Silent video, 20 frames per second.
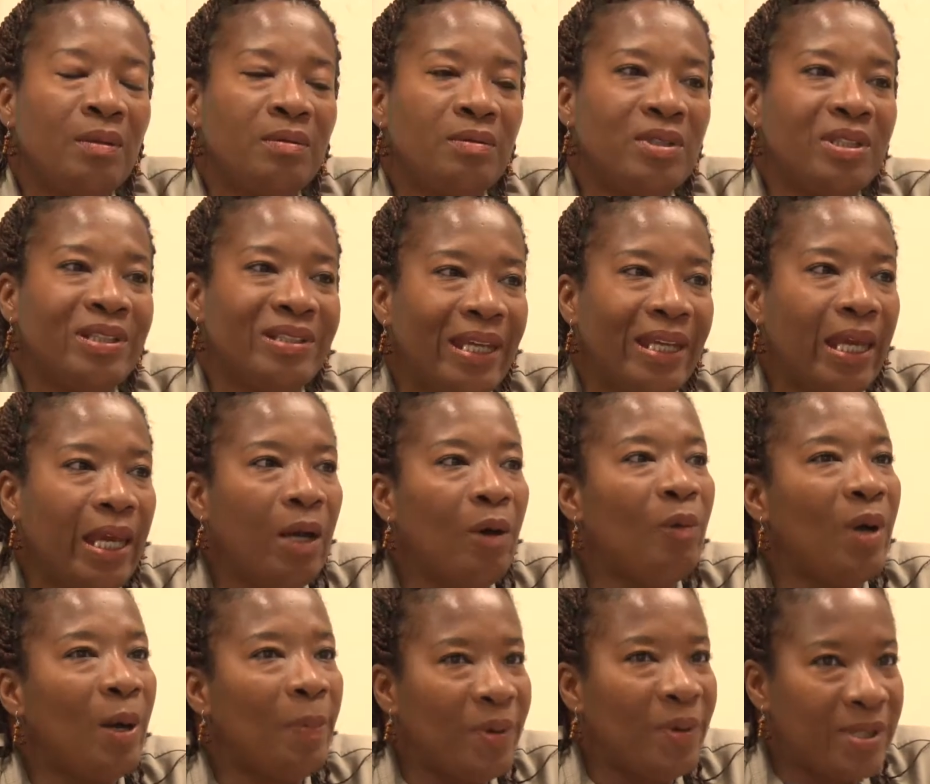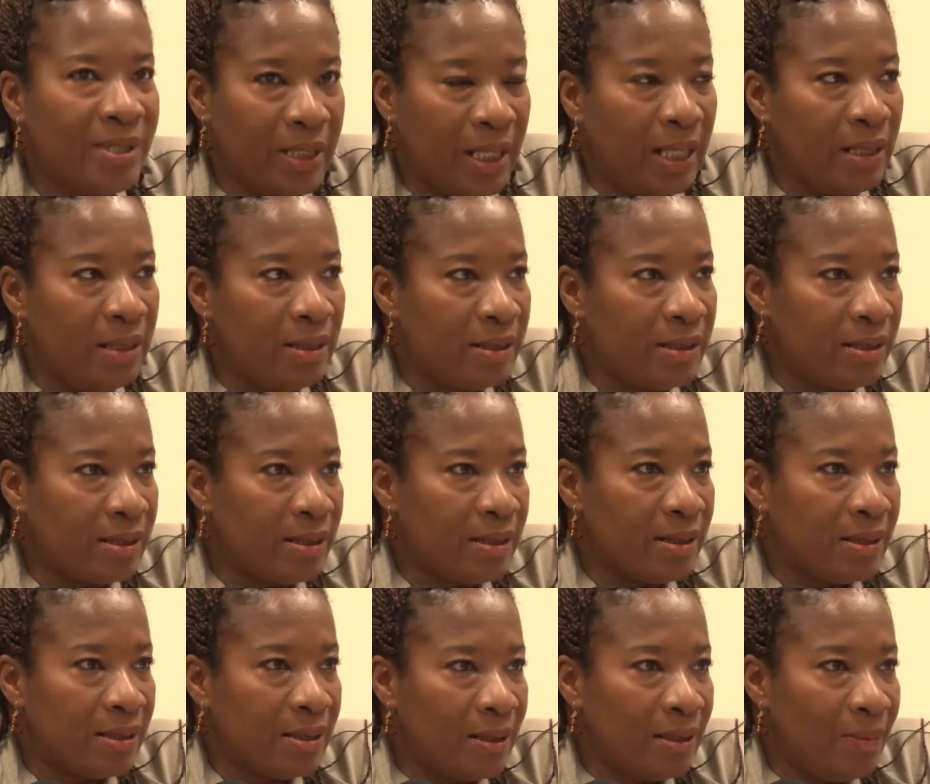Today
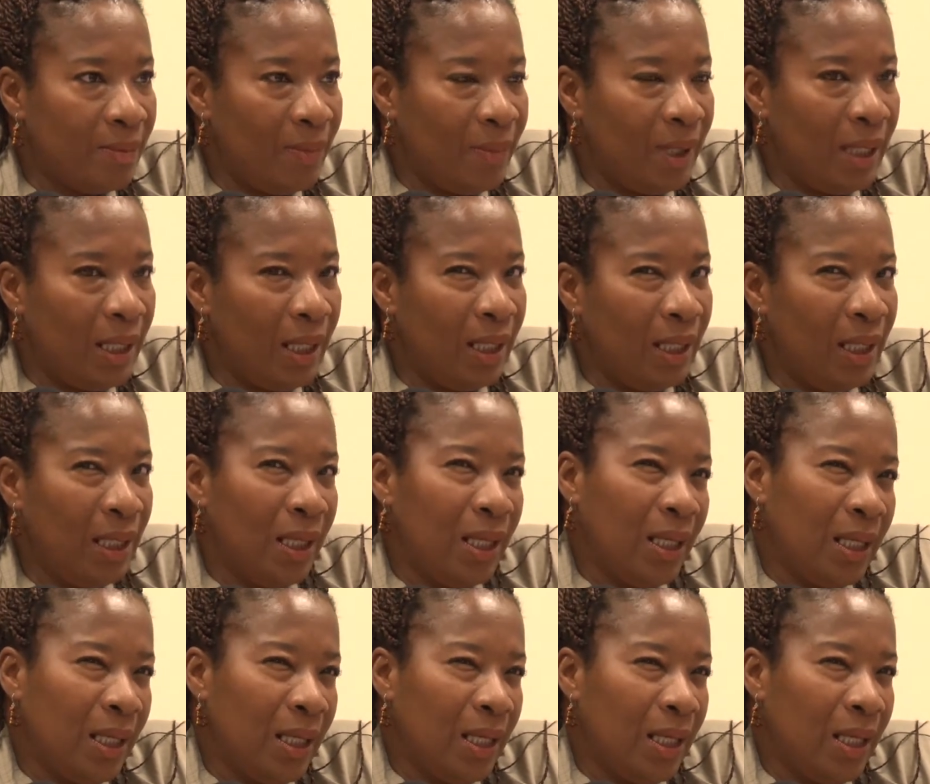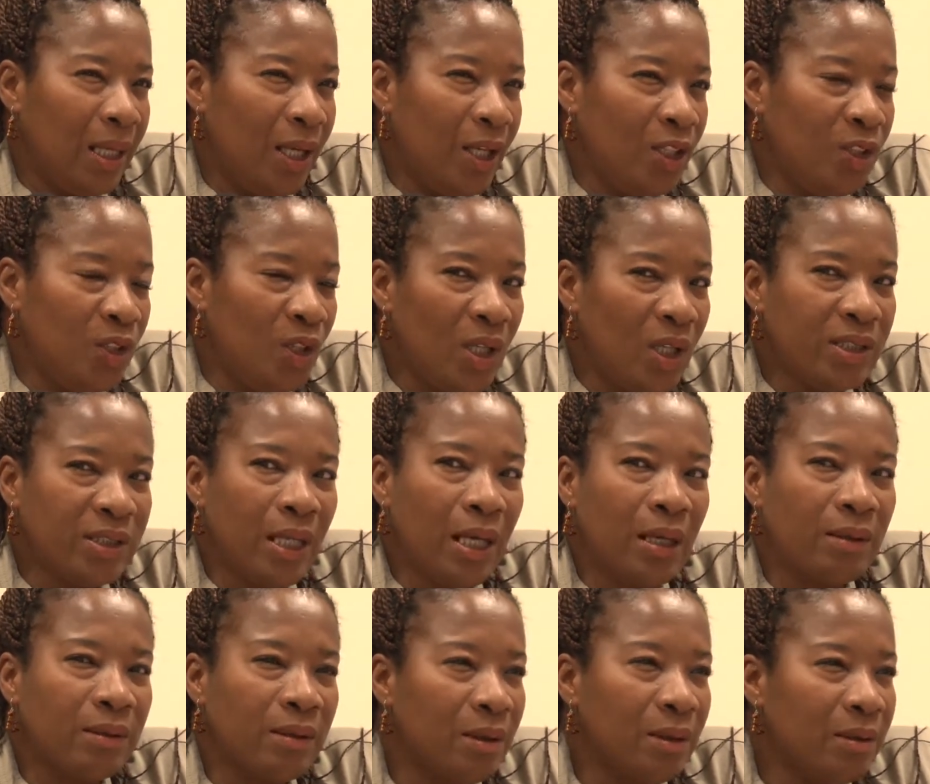represents not
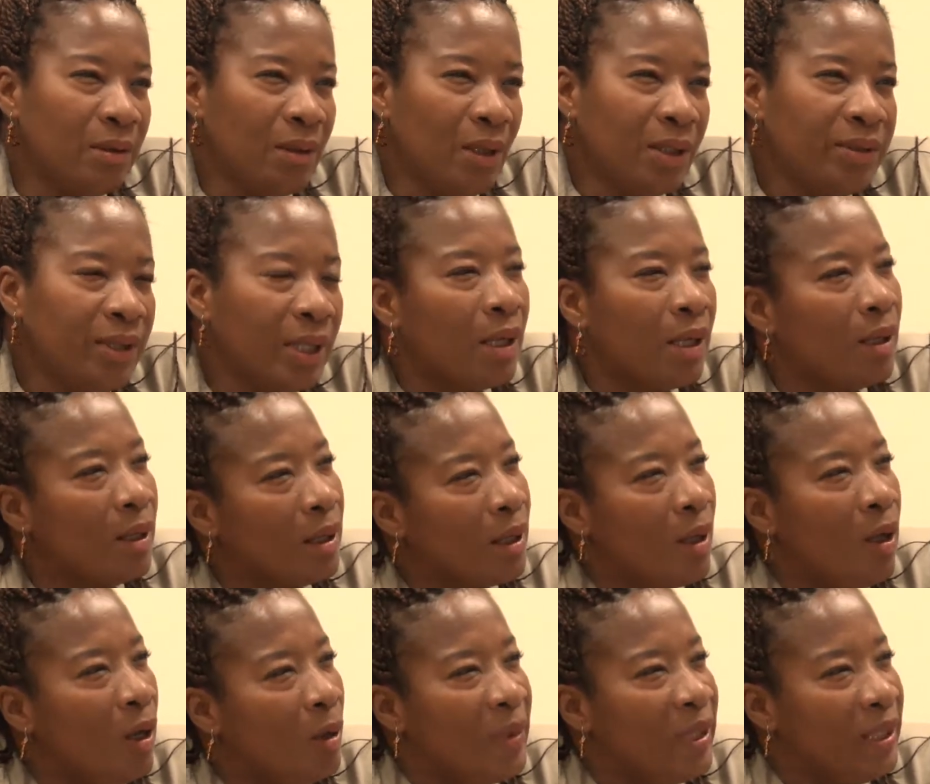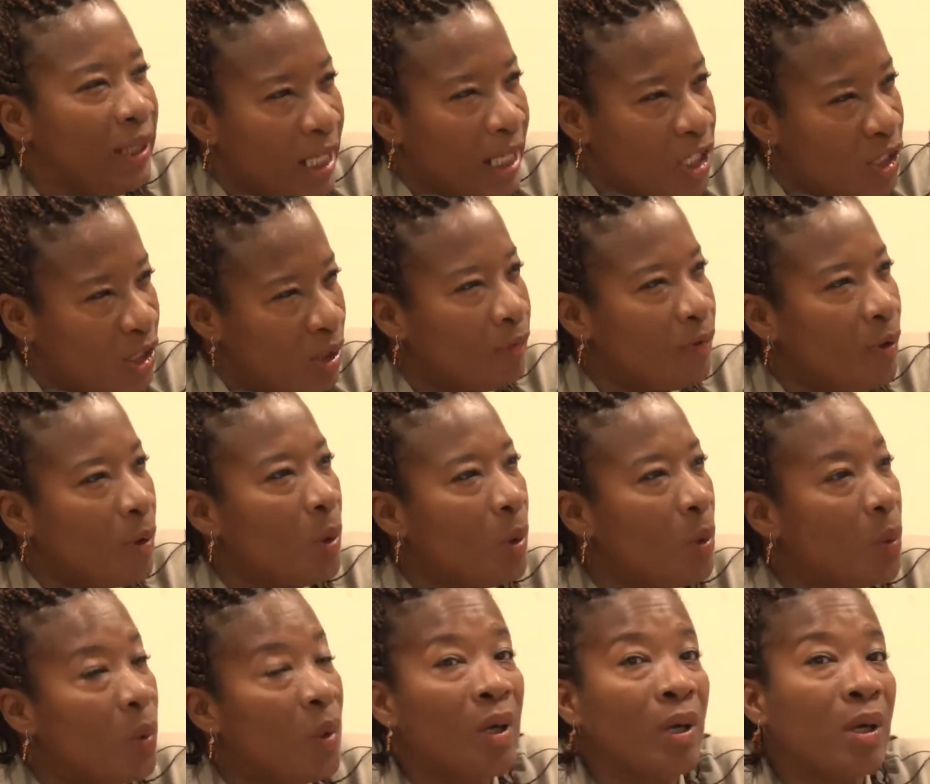the culmination of our
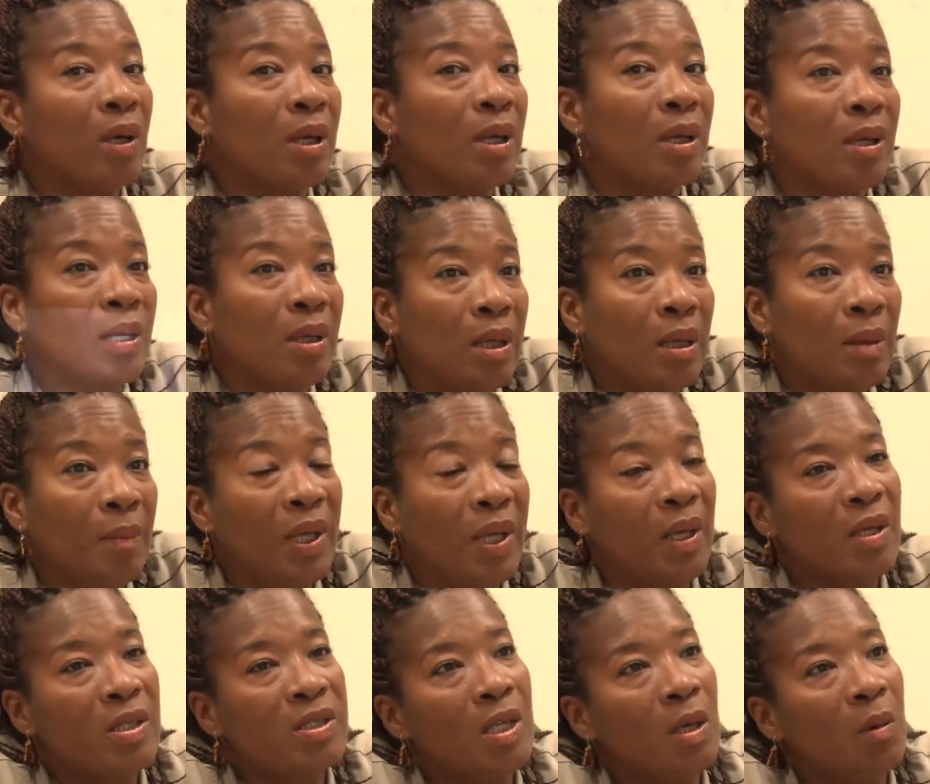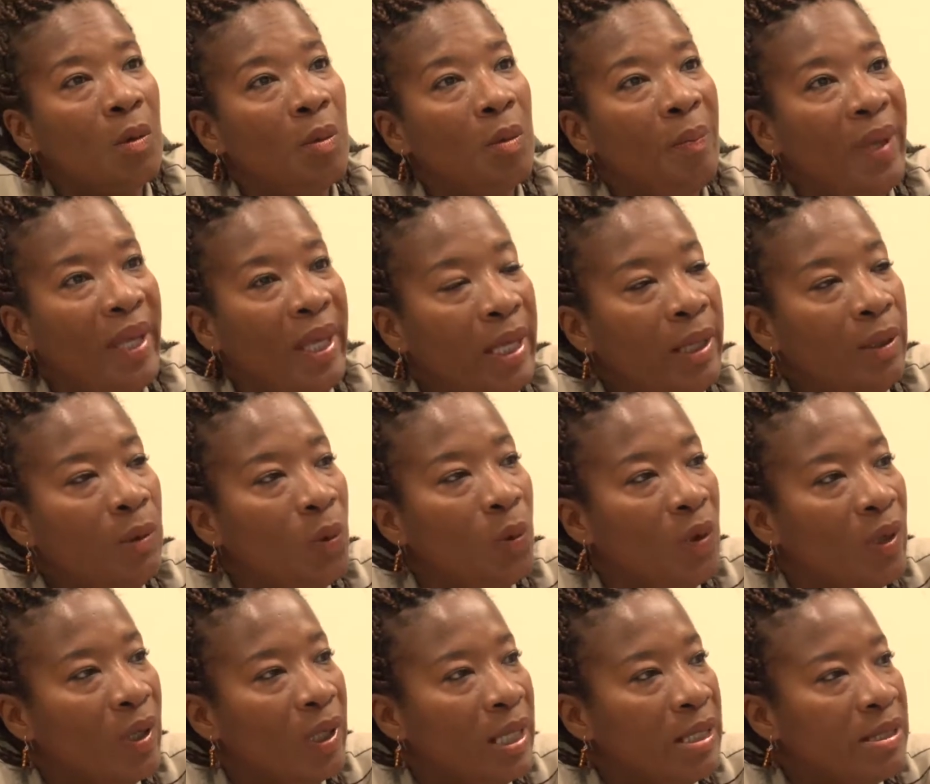work, because our main
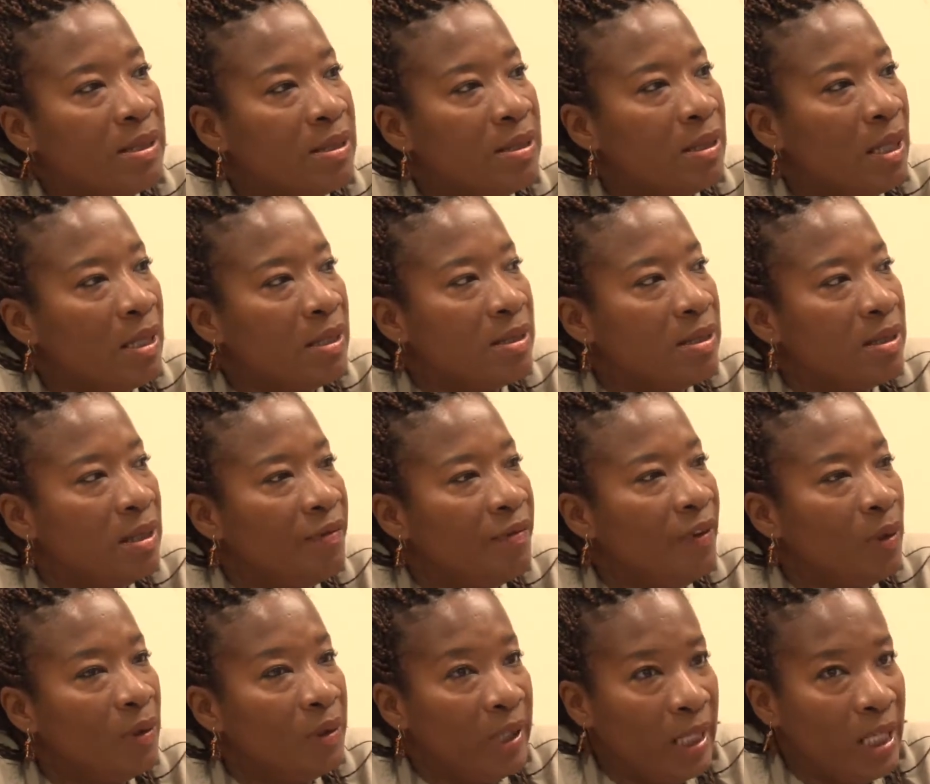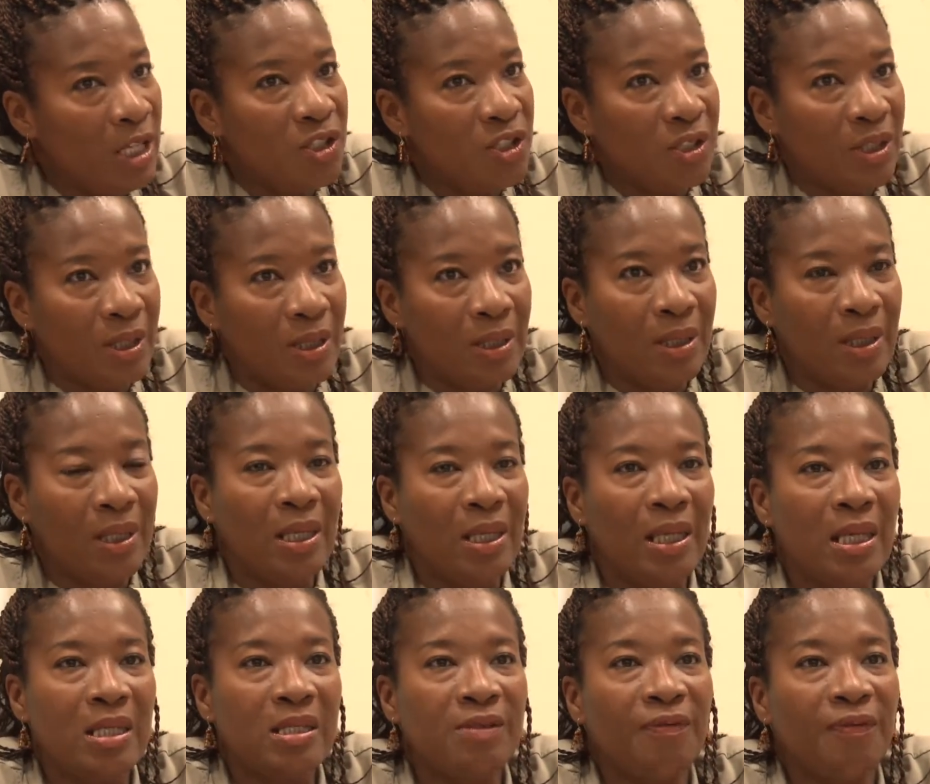work as the foundation
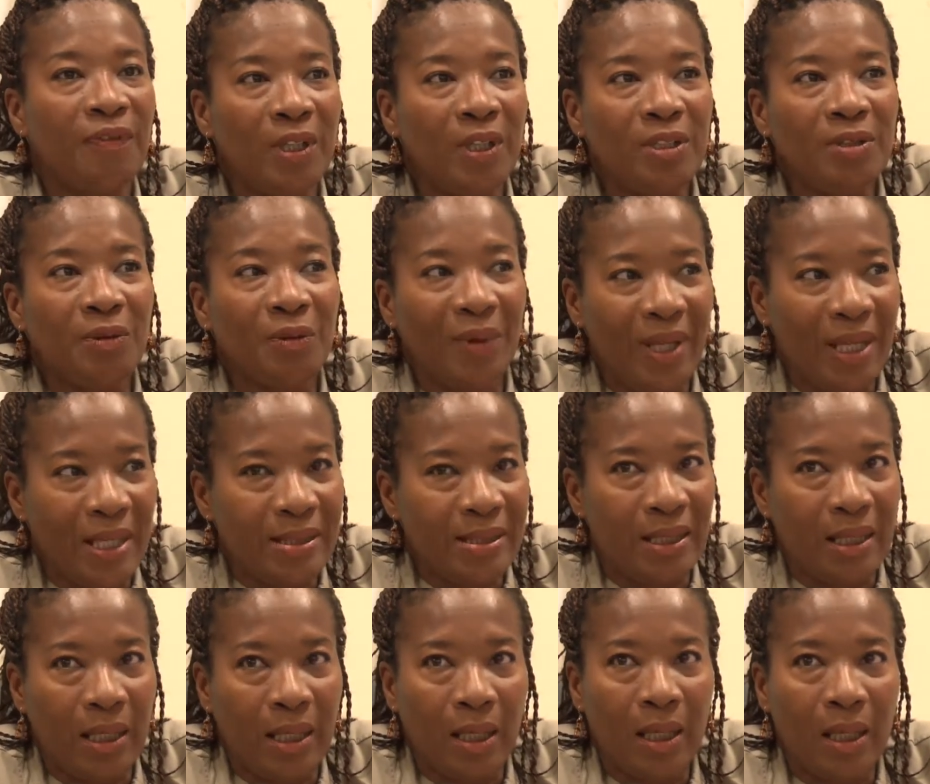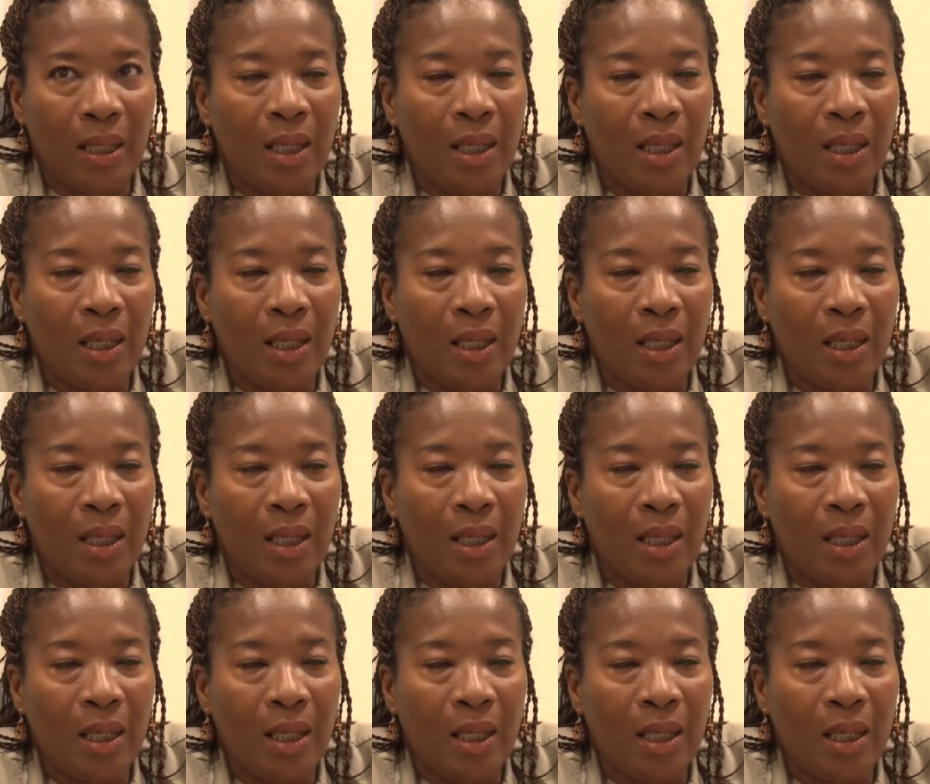is fundraising,